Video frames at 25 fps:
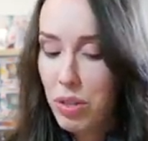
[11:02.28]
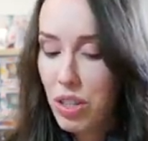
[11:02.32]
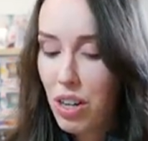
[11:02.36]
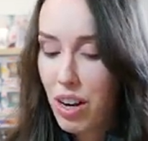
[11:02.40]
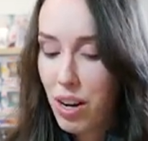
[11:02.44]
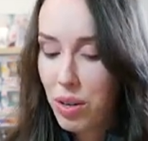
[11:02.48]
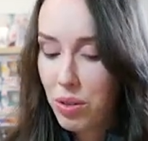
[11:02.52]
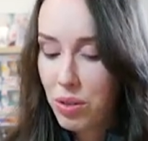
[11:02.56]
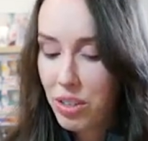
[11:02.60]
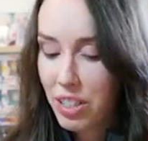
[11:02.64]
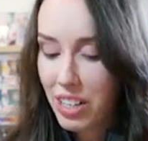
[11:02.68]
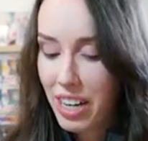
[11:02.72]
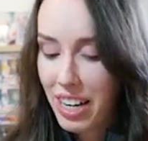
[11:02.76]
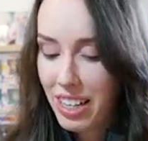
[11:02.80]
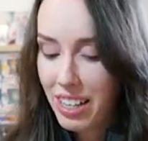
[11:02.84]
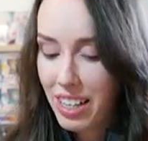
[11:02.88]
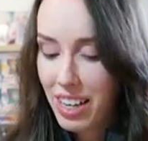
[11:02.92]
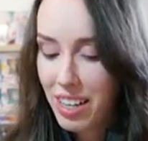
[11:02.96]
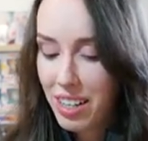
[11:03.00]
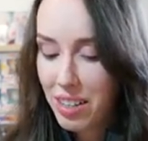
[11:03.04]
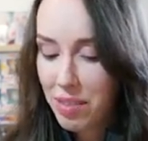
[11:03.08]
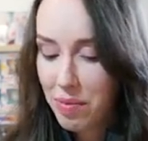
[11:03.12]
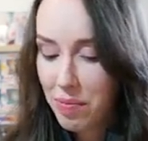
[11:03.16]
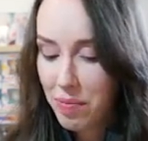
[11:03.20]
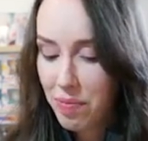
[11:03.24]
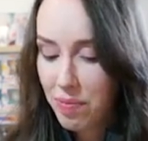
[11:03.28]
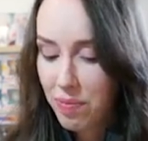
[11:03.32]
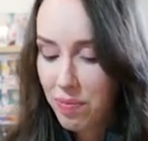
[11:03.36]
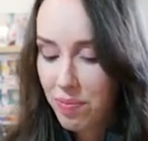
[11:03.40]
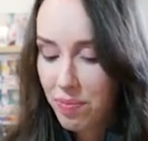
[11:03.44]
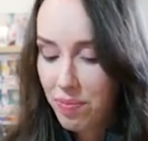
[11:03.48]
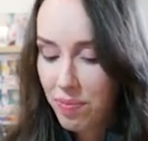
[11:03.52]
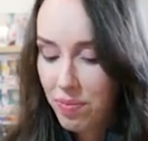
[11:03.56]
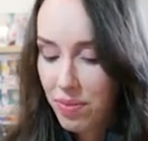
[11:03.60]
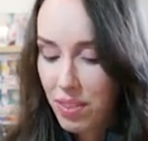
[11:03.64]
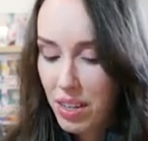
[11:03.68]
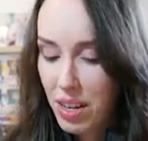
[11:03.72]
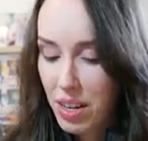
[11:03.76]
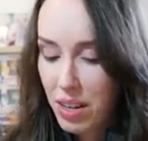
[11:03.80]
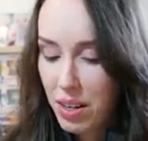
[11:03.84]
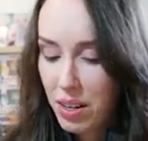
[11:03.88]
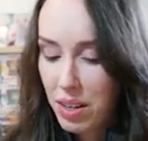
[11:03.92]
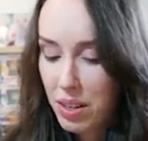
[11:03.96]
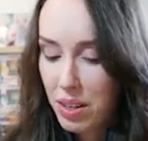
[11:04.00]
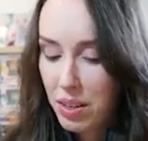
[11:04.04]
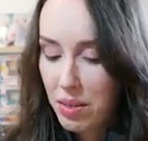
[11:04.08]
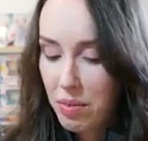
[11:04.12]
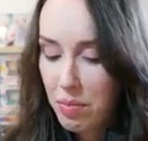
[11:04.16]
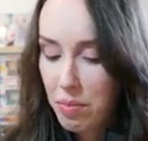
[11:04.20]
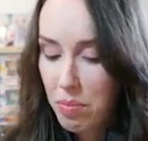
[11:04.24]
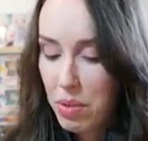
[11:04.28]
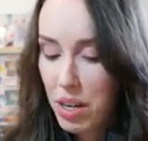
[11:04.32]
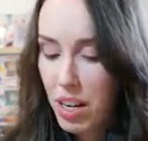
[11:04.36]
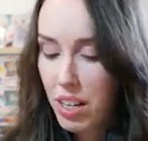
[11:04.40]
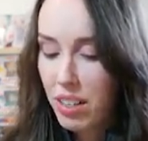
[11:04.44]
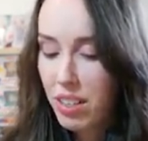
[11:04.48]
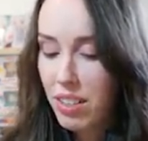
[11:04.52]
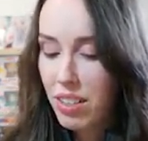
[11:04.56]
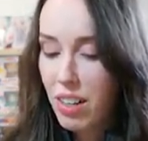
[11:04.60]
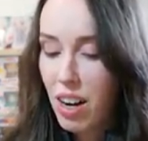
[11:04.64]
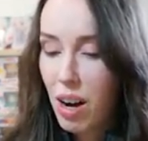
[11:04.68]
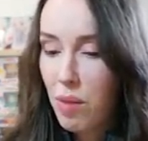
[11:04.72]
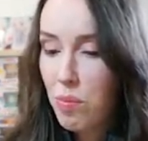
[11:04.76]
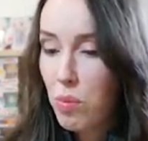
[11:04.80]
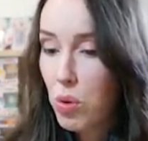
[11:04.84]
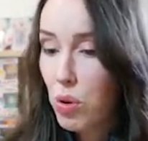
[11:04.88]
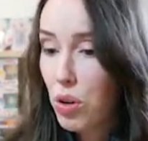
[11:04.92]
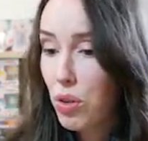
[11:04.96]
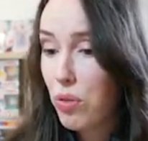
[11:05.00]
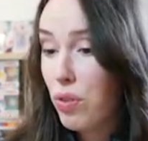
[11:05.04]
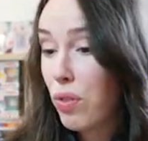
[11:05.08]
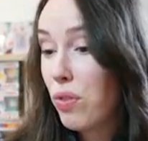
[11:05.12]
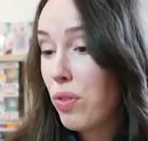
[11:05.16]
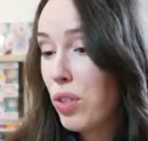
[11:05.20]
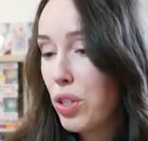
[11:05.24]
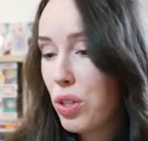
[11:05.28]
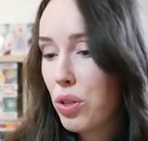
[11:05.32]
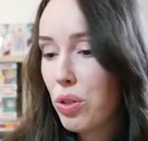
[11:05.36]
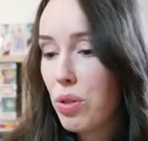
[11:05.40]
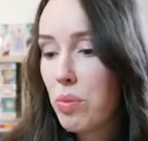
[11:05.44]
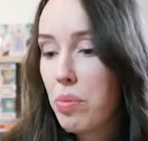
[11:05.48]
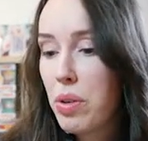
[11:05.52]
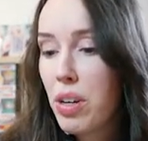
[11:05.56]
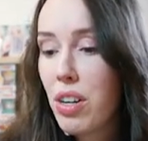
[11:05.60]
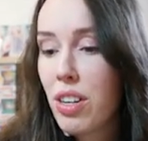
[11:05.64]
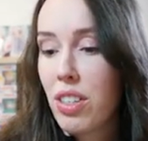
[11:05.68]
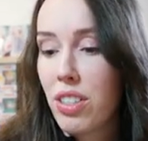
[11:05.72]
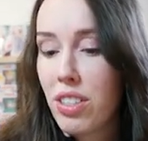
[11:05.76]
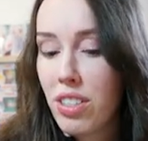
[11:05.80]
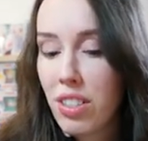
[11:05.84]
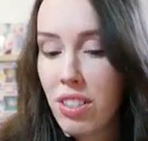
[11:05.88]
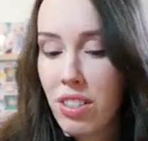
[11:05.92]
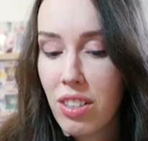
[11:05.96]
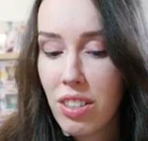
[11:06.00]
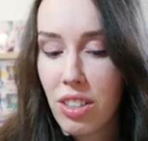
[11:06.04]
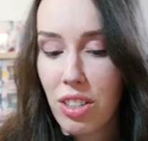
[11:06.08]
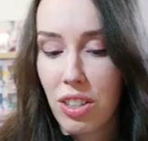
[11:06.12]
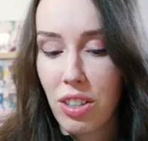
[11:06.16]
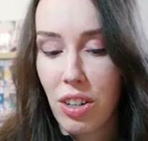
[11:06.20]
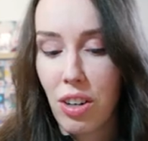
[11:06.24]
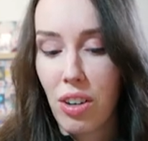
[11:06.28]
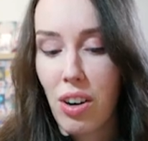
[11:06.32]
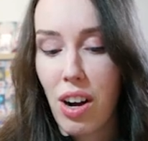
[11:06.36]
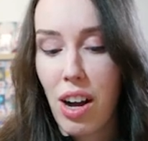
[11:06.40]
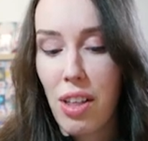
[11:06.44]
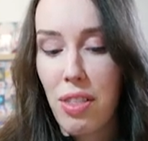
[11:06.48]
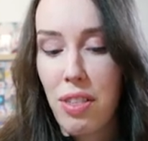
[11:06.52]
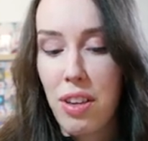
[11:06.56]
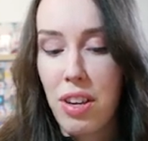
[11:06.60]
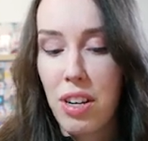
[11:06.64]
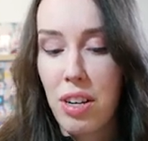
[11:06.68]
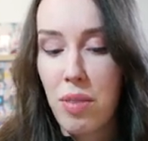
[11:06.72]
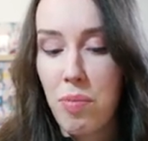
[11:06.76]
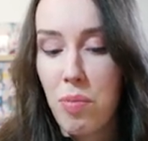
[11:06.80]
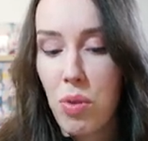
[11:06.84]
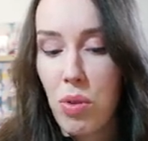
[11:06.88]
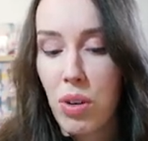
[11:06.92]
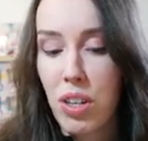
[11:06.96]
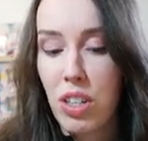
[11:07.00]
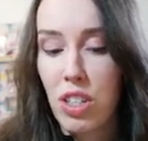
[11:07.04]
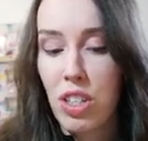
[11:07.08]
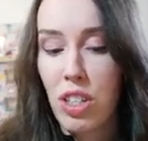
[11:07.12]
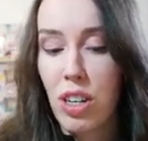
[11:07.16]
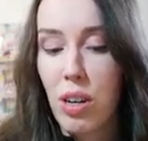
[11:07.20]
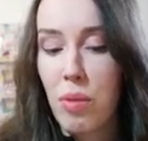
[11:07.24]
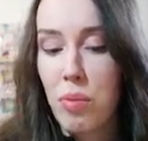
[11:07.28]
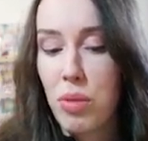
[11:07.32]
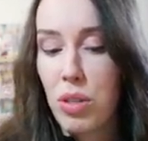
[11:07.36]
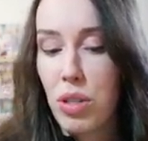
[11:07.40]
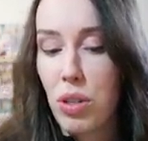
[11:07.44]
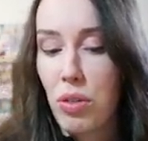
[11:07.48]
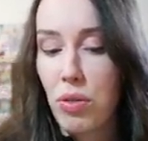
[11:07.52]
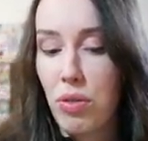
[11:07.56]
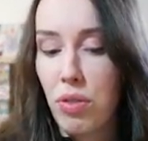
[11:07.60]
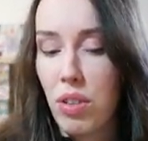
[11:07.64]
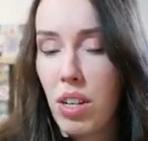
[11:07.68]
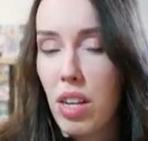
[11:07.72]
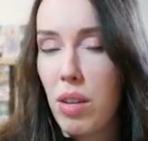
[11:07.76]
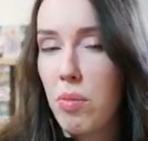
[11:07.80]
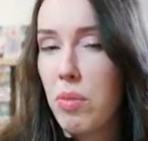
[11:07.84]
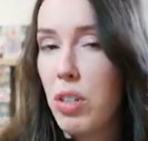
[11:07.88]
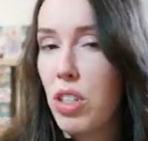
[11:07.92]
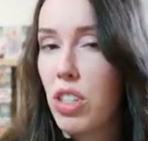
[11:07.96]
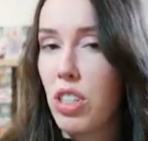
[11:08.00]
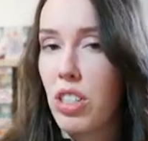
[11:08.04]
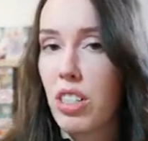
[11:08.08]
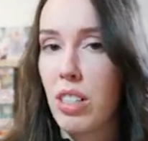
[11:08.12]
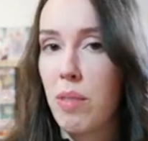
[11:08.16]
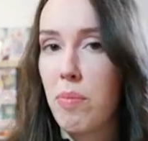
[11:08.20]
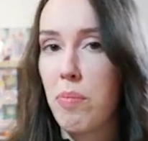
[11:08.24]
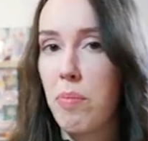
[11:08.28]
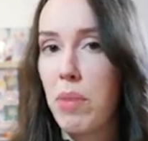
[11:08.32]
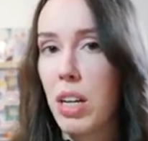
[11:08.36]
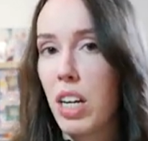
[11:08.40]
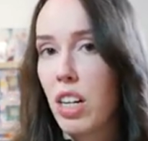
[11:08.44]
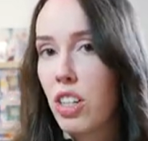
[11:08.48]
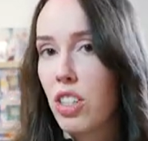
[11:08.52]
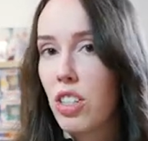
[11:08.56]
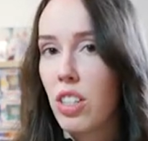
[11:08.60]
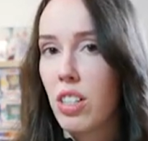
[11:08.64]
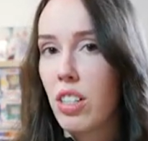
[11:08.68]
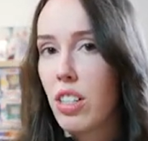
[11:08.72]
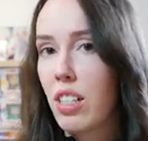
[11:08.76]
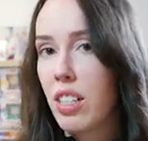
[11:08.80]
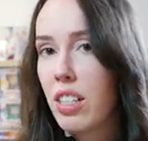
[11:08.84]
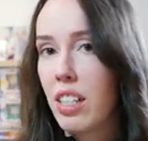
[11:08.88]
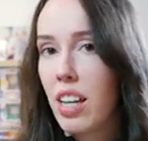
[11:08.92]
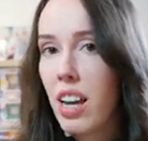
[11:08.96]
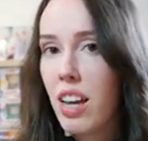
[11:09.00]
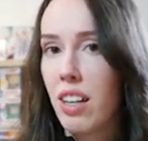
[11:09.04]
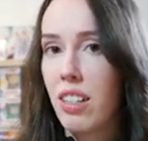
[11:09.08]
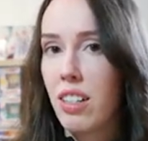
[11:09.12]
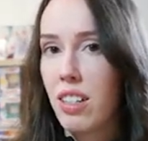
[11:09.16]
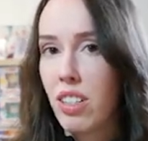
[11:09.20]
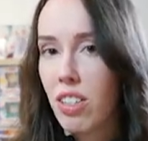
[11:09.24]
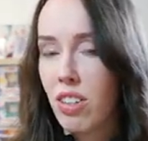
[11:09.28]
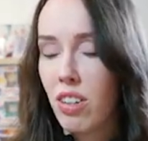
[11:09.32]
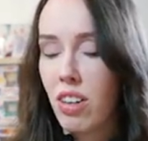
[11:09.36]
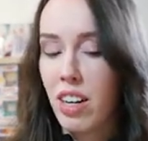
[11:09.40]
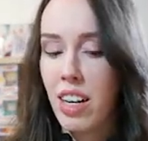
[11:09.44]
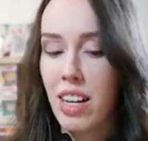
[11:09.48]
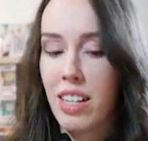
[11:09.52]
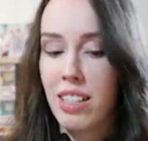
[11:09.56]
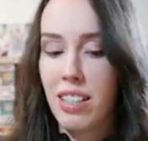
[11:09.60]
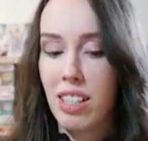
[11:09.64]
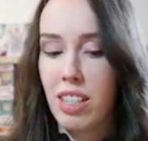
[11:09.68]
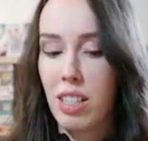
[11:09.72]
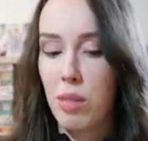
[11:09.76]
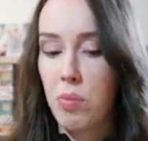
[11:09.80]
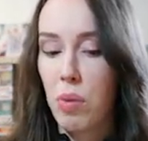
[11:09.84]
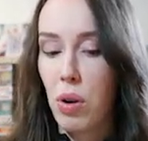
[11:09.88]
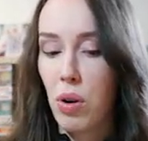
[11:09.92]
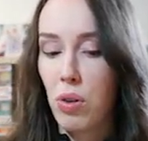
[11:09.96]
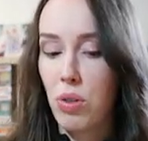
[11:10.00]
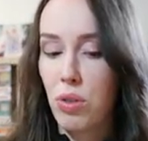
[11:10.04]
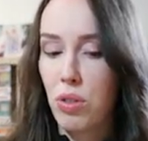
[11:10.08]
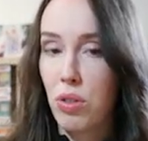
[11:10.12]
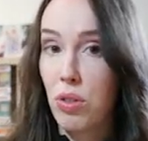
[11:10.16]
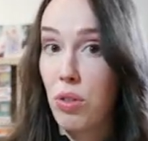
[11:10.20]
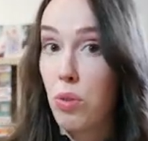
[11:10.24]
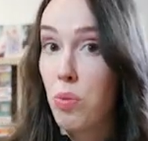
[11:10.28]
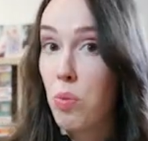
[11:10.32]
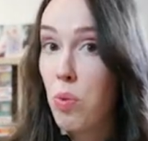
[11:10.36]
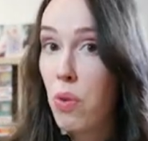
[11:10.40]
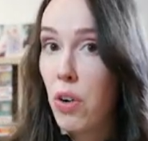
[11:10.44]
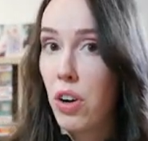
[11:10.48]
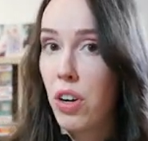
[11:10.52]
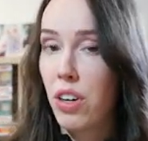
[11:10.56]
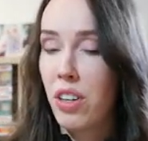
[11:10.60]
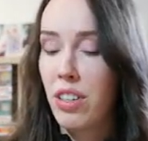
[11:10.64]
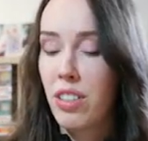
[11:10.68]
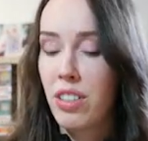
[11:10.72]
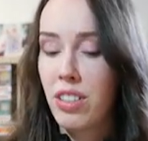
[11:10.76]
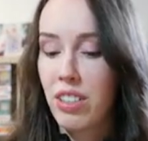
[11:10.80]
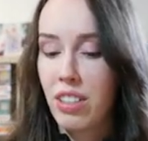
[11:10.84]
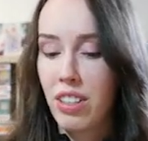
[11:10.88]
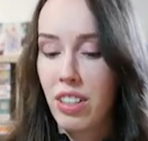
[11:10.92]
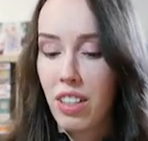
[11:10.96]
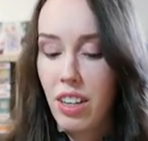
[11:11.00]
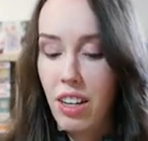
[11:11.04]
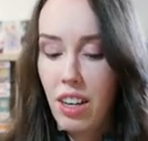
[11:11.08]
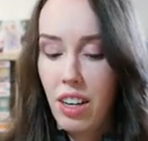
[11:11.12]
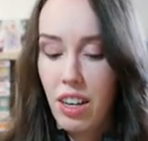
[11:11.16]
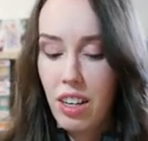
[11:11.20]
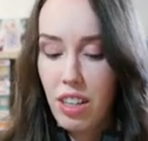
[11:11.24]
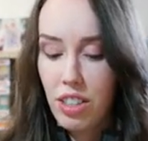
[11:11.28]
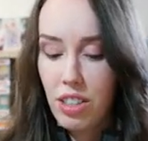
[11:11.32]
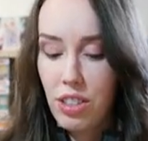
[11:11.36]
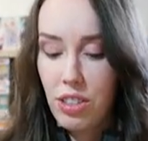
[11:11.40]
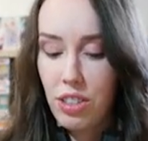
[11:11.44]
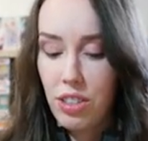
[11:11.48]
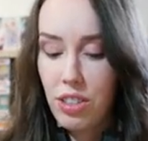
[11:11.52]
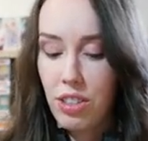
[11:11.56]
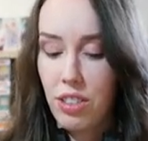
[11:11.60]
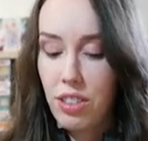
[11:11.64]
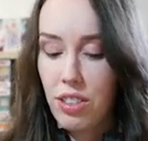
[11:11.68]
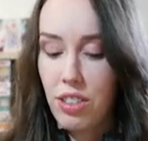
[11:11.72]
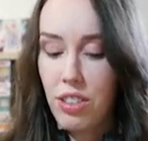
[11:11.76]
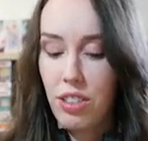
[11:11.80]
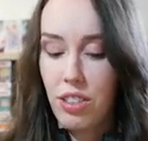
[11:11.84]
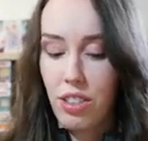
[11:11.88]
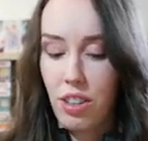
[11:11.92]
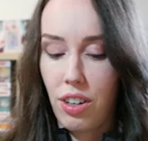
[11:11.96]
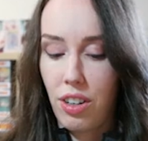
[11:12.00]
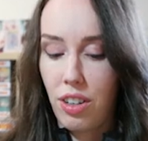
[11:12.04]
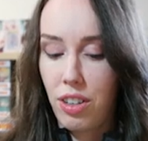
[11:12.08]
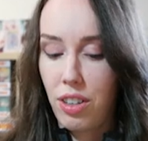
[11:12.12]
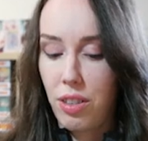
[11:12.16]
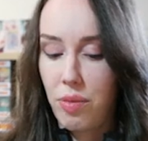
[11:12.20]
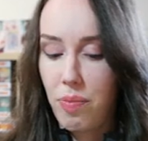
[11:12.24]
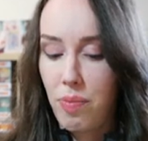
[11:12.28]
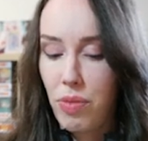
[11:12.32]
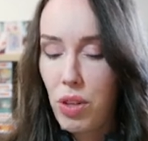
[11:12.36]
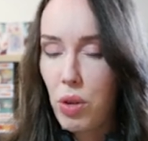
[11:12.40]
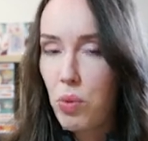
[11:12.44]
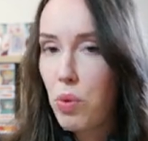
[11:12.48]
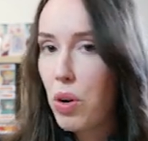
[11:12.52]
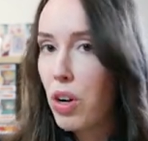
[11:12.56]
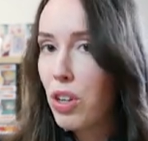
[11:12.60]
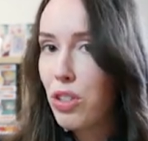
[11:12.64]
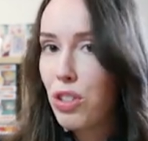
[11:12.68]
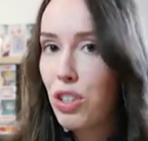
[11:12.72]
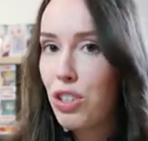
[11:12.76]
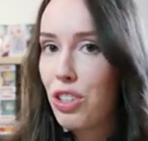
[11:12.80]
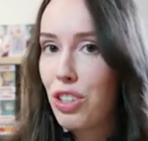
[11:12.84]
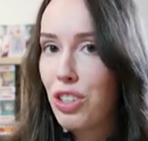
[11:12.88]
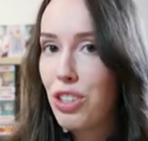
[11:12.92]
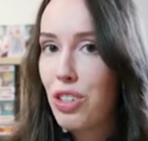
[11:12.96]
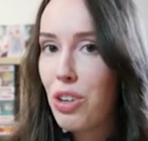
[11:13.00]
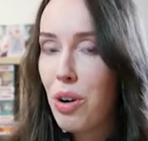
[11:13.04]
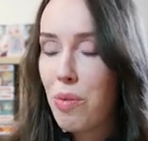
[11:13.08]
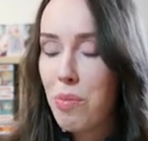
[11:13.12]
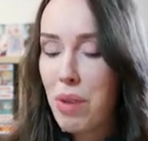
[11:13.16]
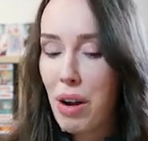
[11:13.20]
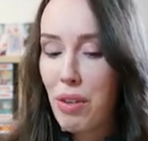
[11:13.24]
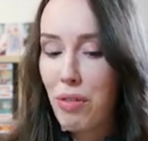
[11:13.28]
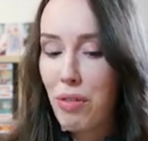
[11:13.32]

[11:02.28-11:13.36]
titles like that but I'm more of a visual person, so I think more in terms of images and pictures and designs as opposed to words. So words are just not my